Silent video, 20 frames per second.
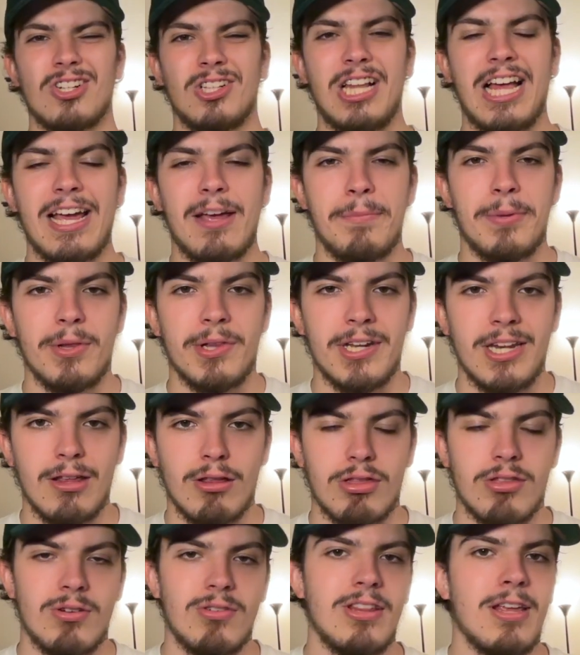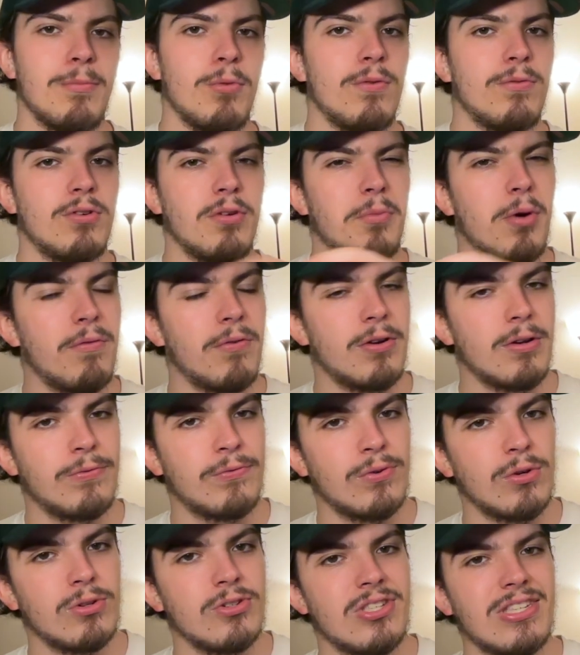liability at third, they moved him over to
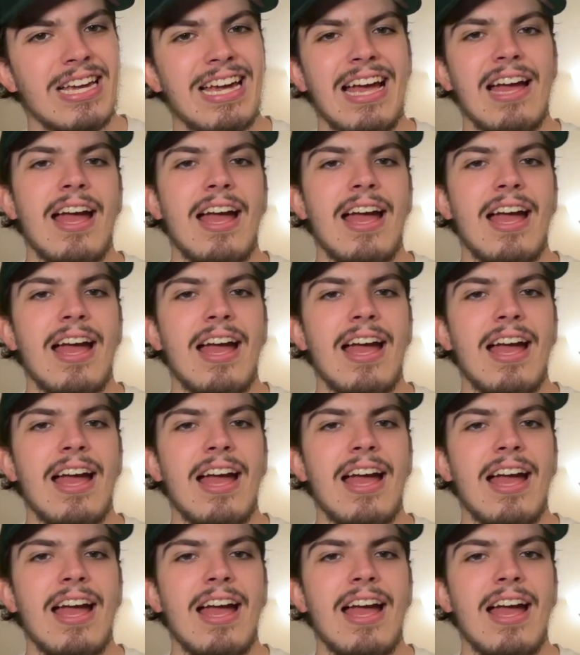first.